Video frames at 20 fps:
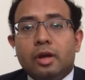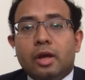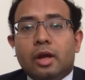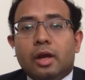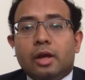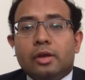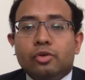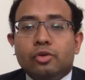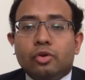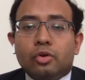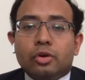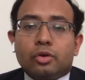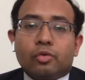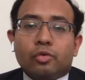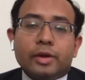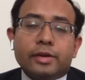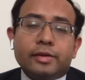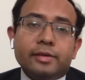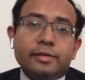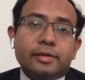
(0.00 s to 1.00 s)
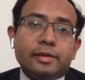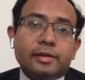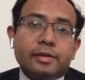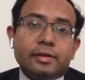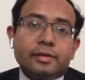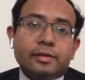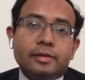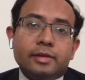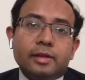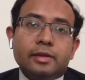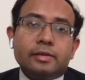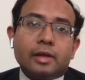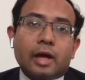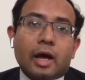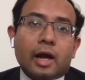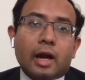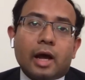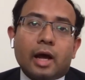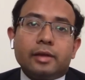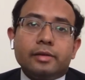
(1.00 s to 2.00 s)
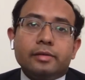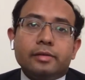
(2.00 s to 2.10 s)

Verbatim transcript: So questions such as these are asked